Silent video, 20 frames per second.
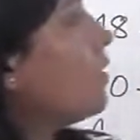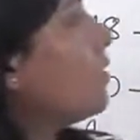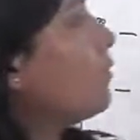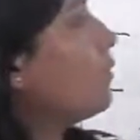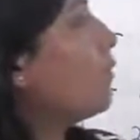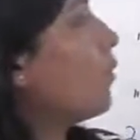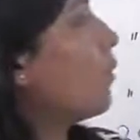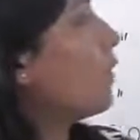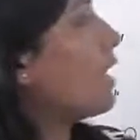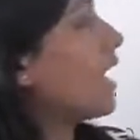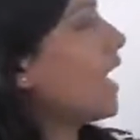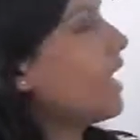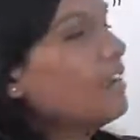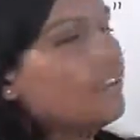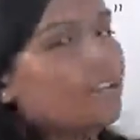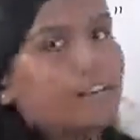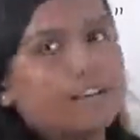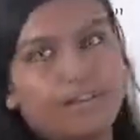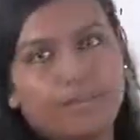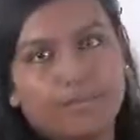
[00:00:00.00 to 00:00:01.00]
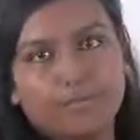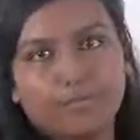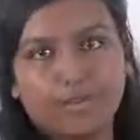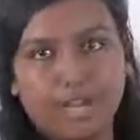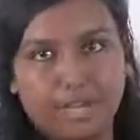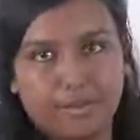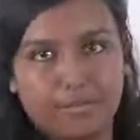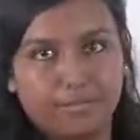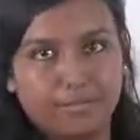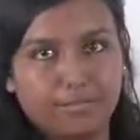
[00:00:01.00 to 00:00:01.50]
4 and
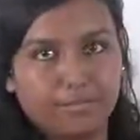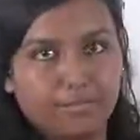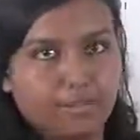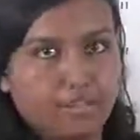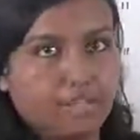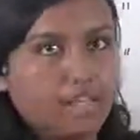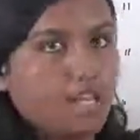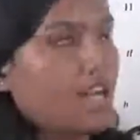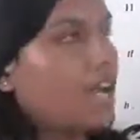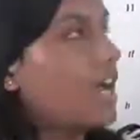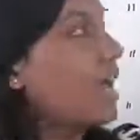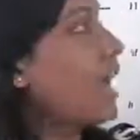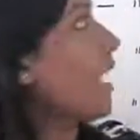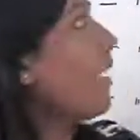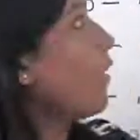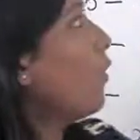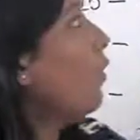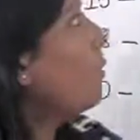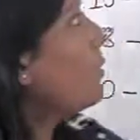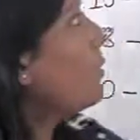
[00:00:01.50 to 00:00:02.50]
5. I hope